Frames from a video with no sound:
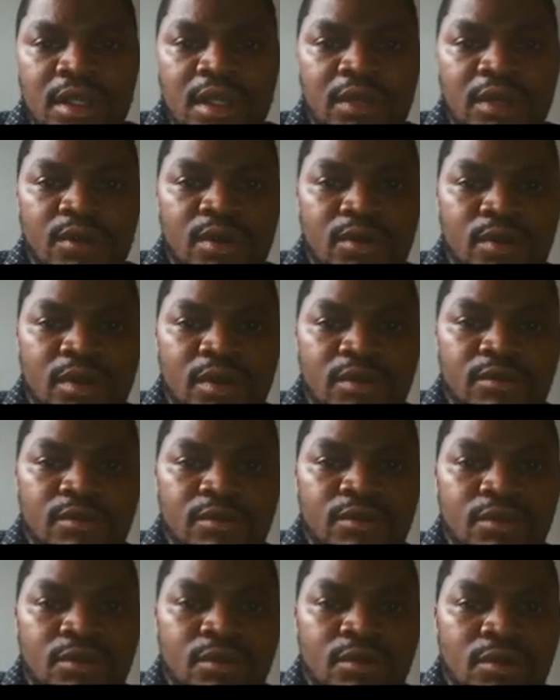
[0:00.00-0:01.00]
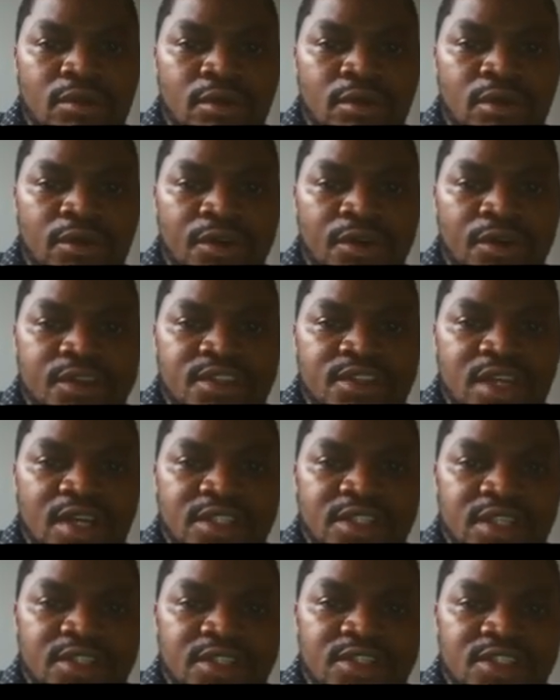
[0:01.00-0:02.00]
and you are looking for
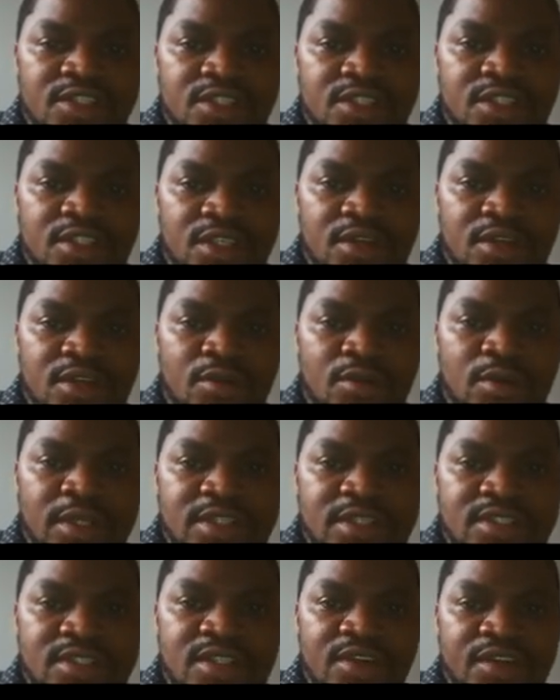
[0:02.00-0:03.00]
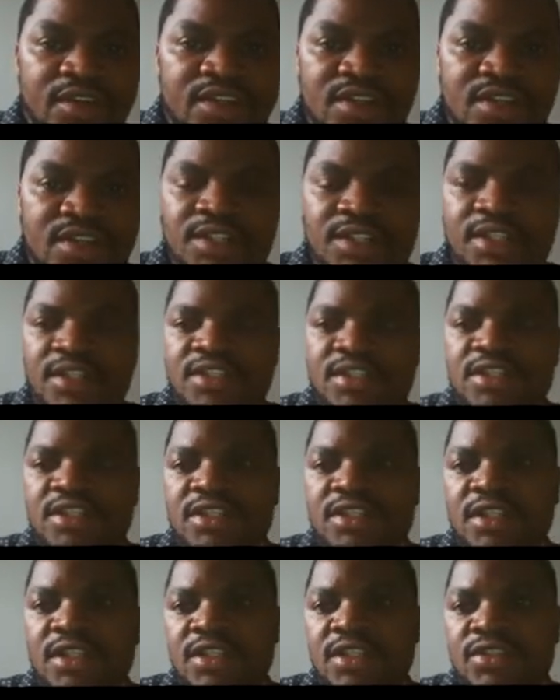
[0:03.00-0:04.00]
resultant. What is the resultant?
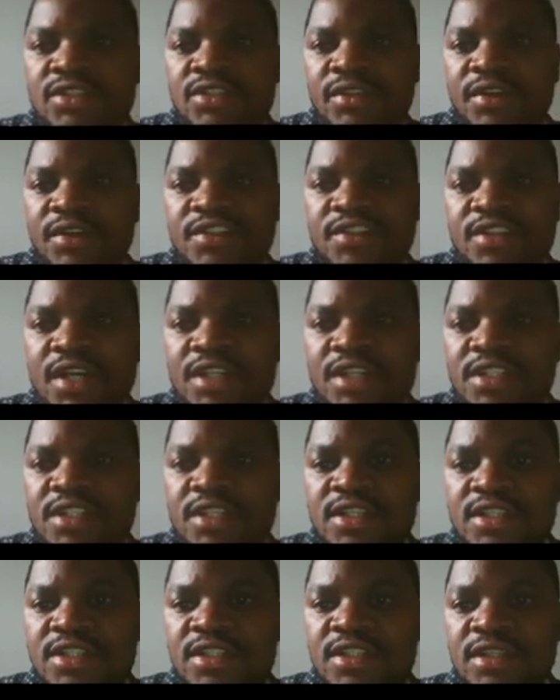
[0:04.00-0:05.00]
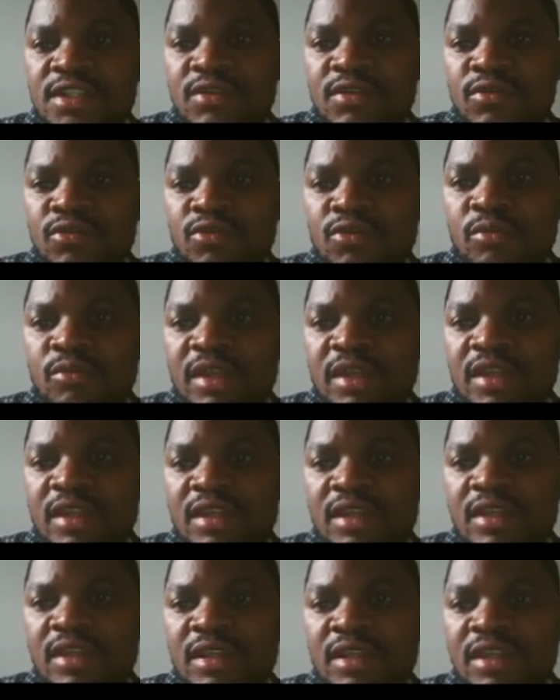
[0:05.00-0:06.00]
So the resultant will
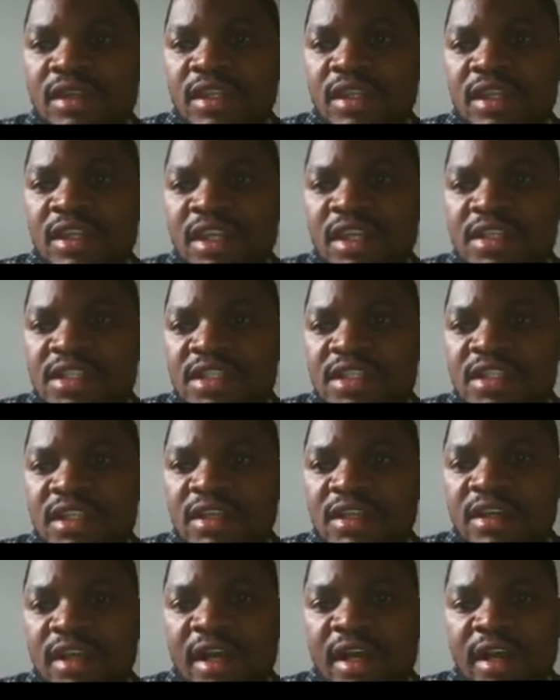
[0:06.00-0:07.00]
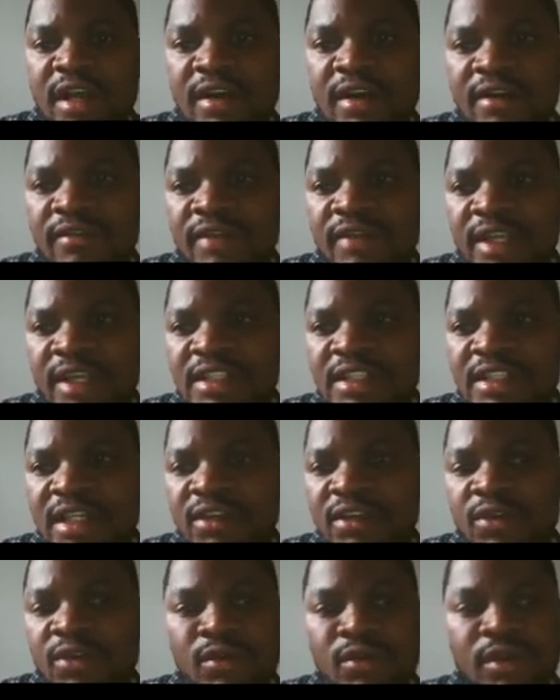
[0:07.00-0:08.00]
be the net vector
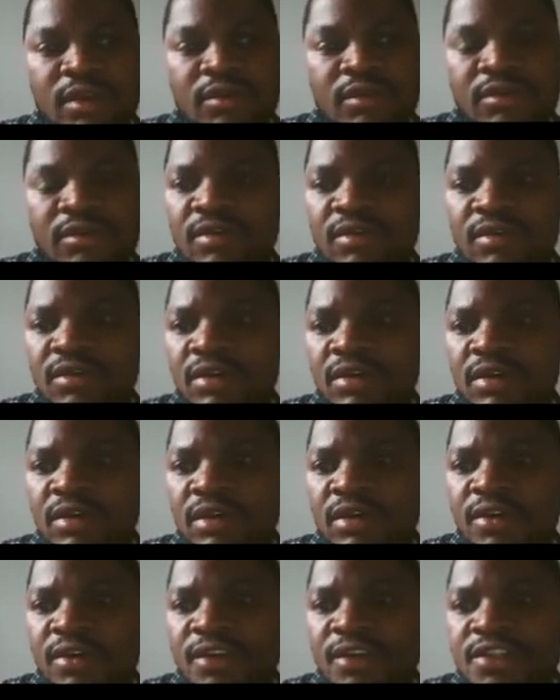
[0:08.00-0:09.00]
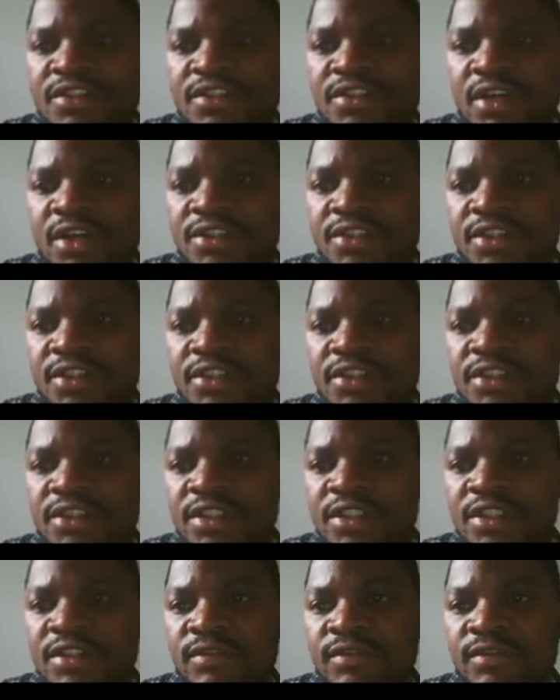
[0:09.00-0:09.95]
you're looking for. Resultant.